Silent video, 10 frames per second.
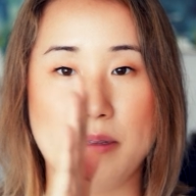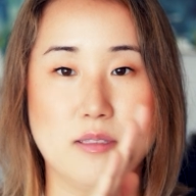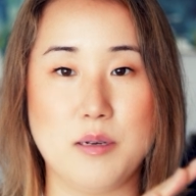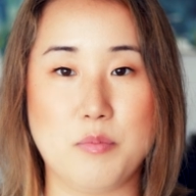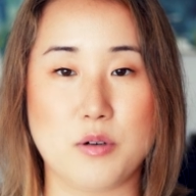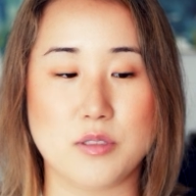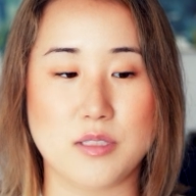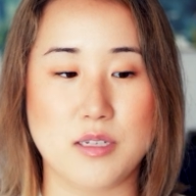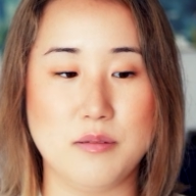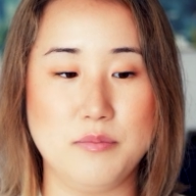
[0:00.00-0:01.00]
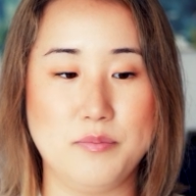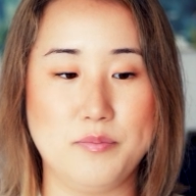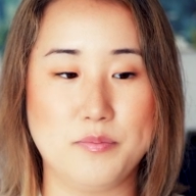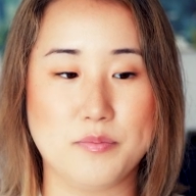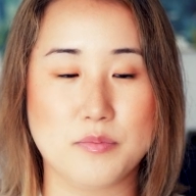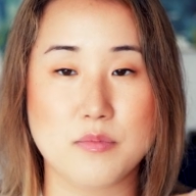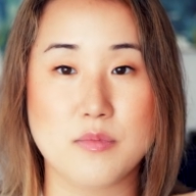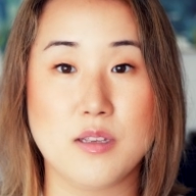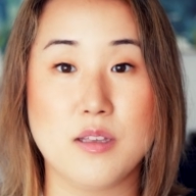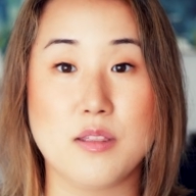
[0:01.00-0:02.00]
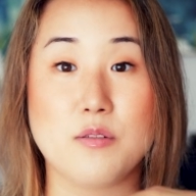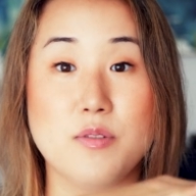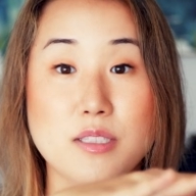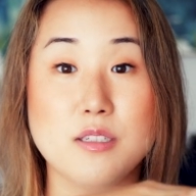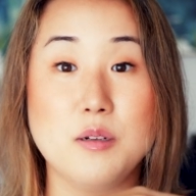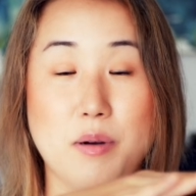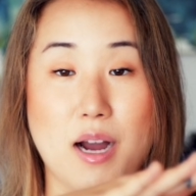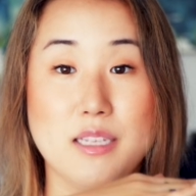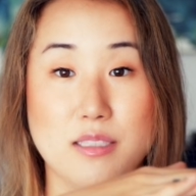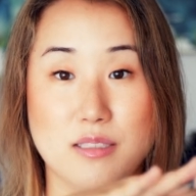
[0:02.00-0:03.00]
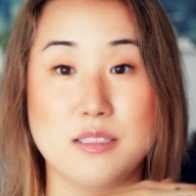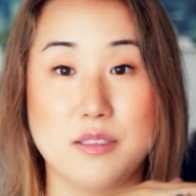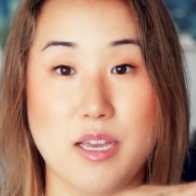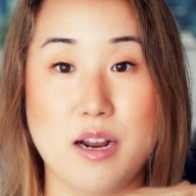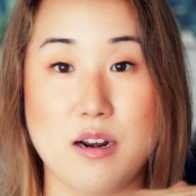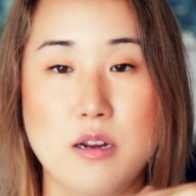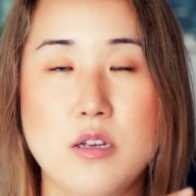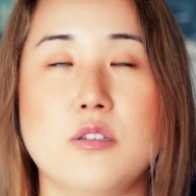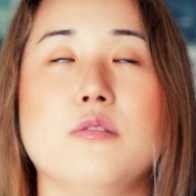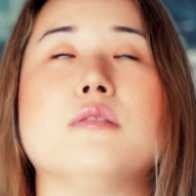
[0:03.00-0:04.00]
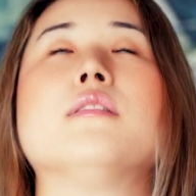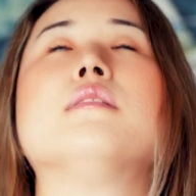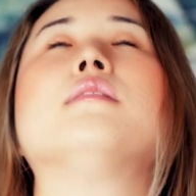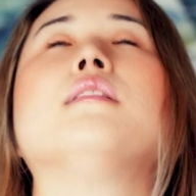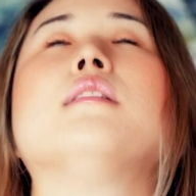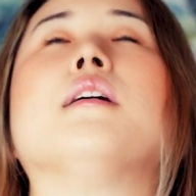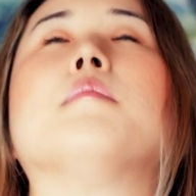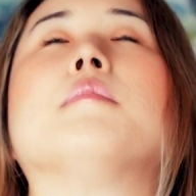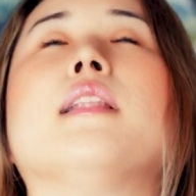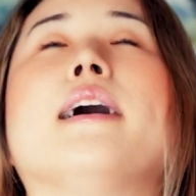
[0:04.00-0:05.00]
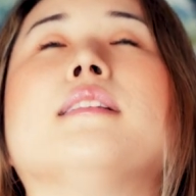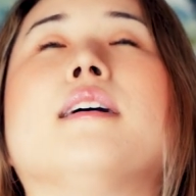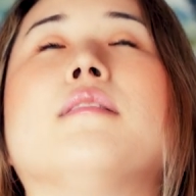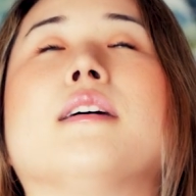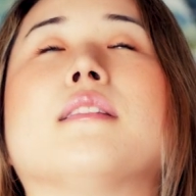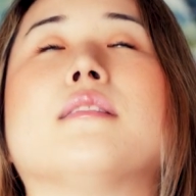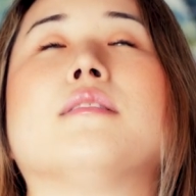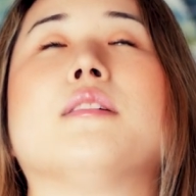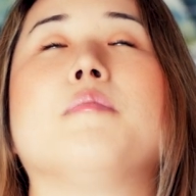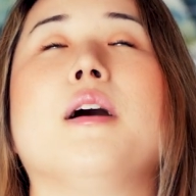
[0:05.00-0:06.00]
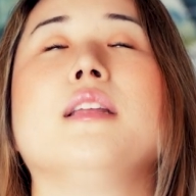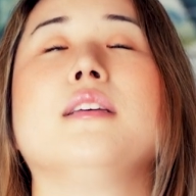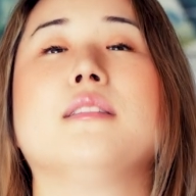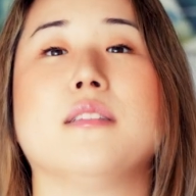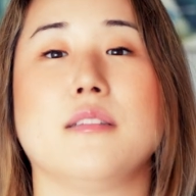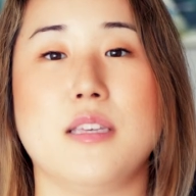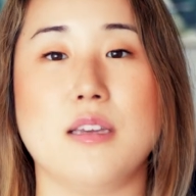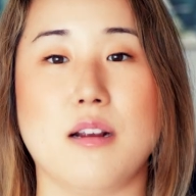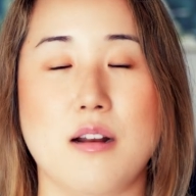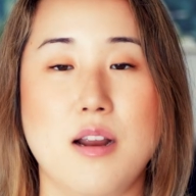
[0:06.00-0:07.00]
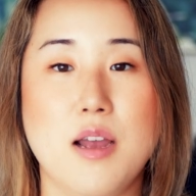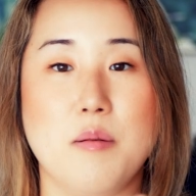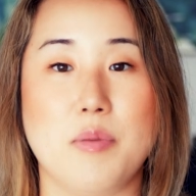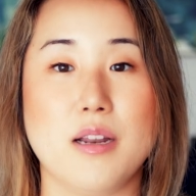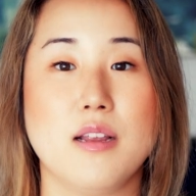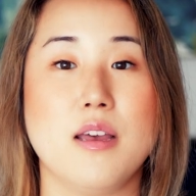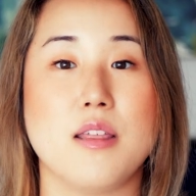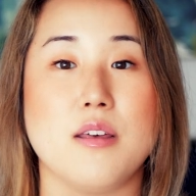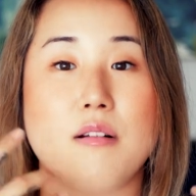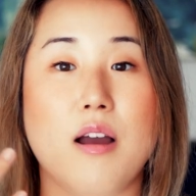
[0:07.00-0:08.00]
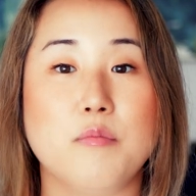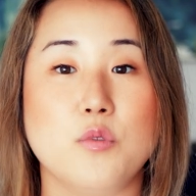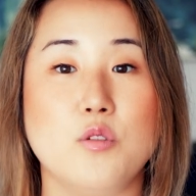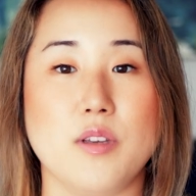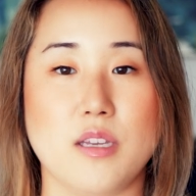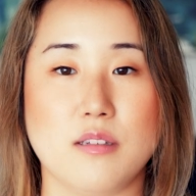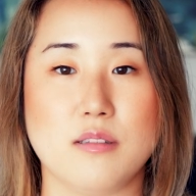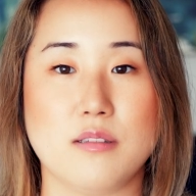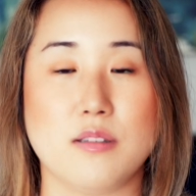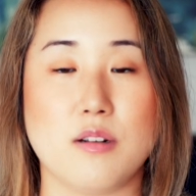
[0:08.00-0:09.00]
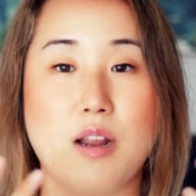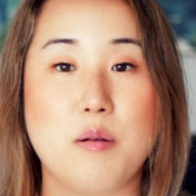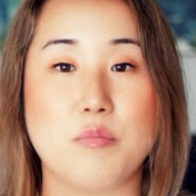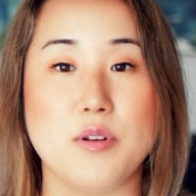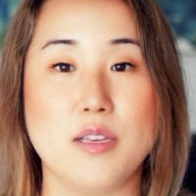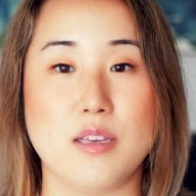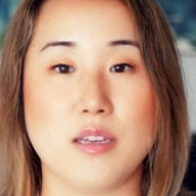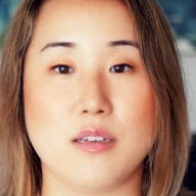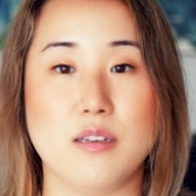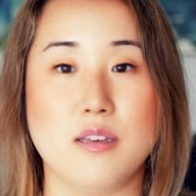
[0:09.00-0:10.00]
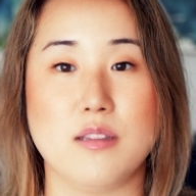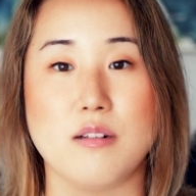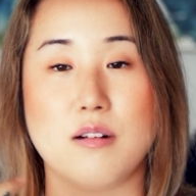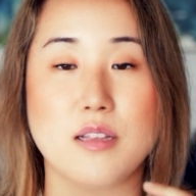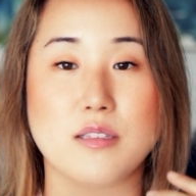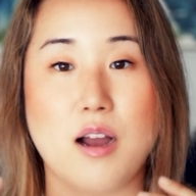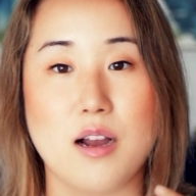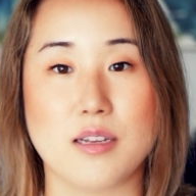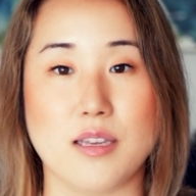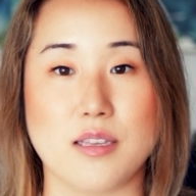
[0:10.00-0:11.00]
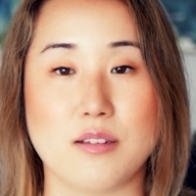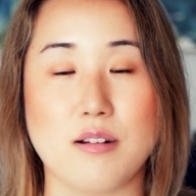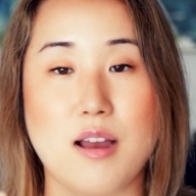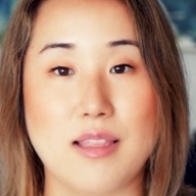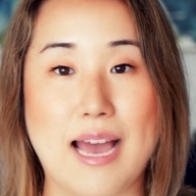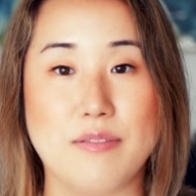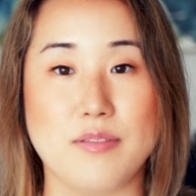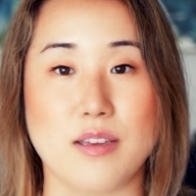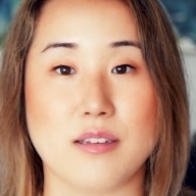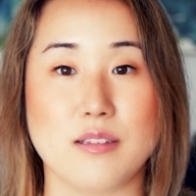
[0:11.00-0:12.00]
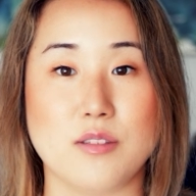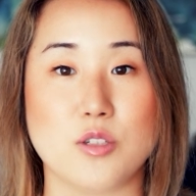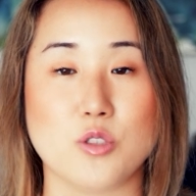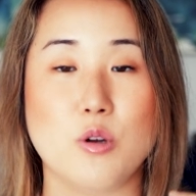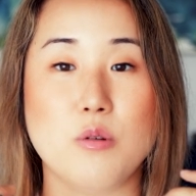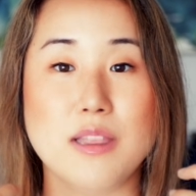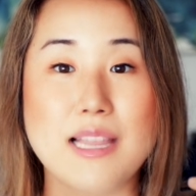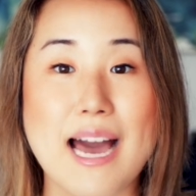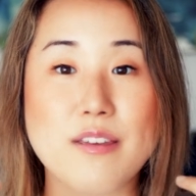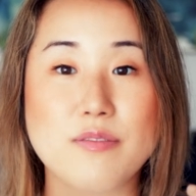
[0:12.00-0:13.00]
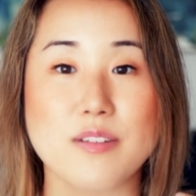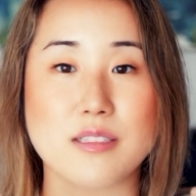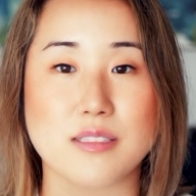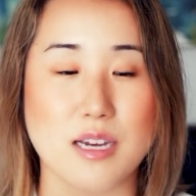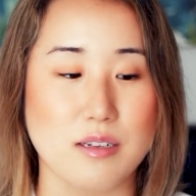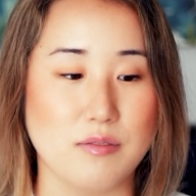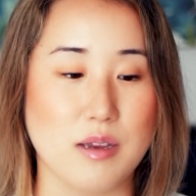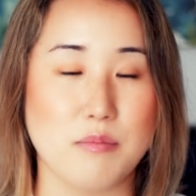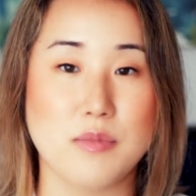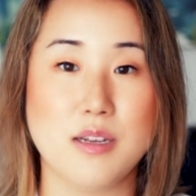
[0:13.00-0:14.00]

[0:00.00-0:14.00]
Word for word: Dead person, their physical body is still there. You still see them lying down like this. Their body is still here, but they're not moving. They're not breathing. They're not talking. They're not laughing. There's no life inside of them.